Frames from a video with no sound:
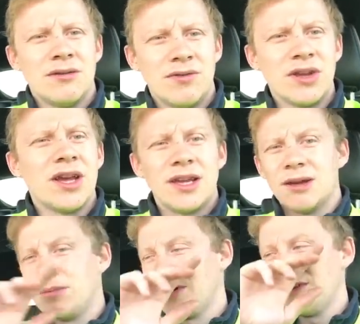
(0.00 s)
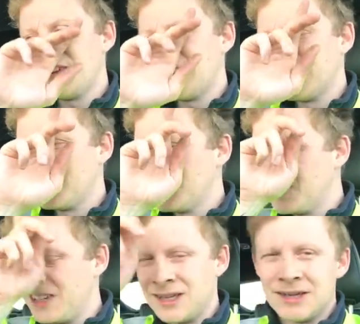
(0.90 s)
V8 beast, and
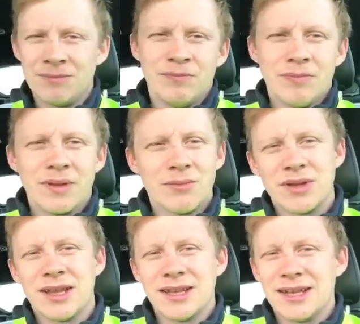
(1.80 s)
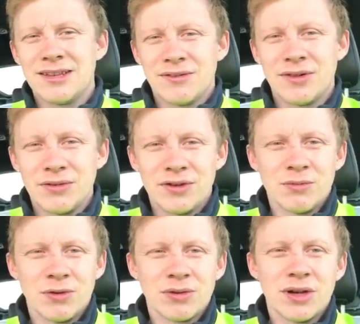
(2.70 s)
but then that's a very
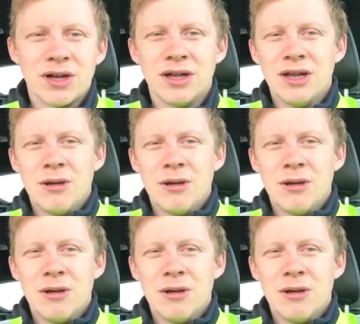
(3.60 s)
small car.